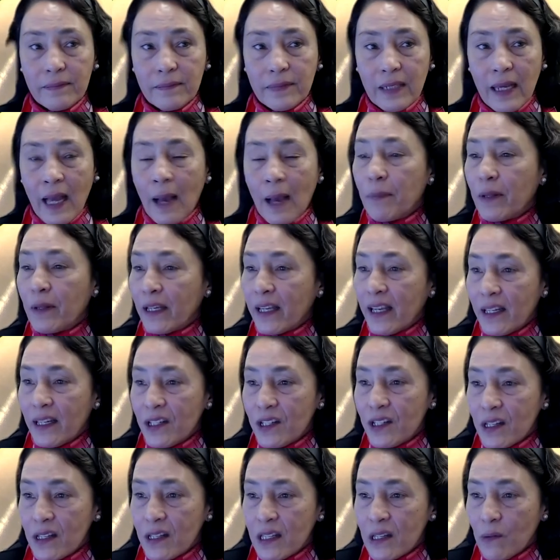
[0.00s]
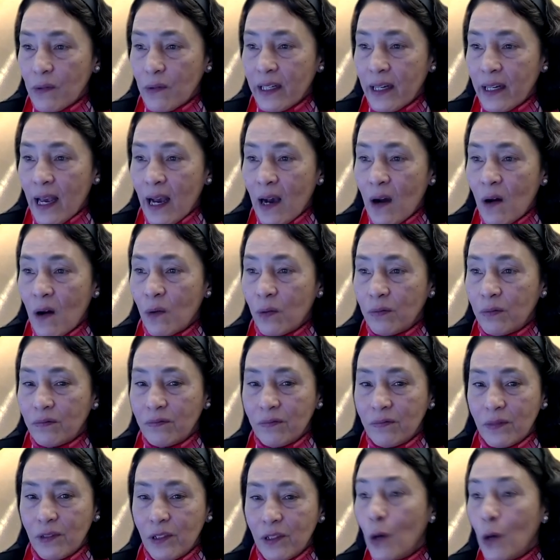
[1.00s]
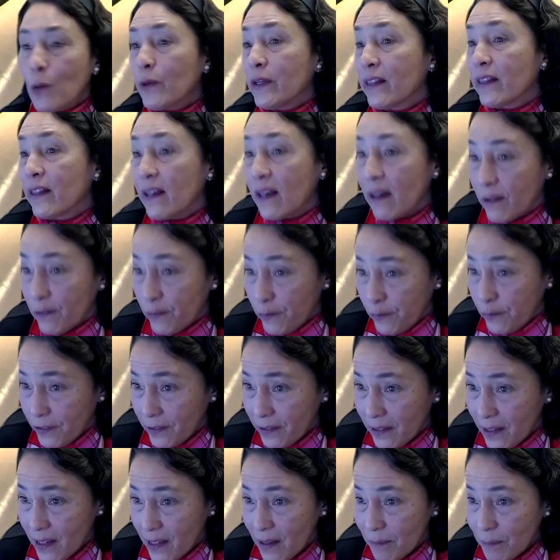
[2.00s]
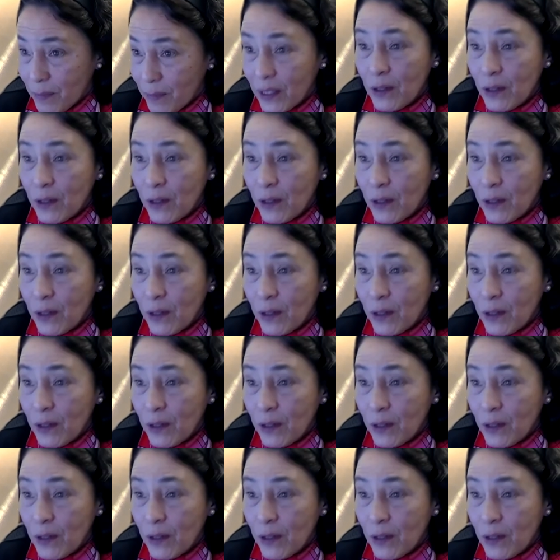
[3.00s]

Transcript: applications that we now know and love. Mm-hmm. But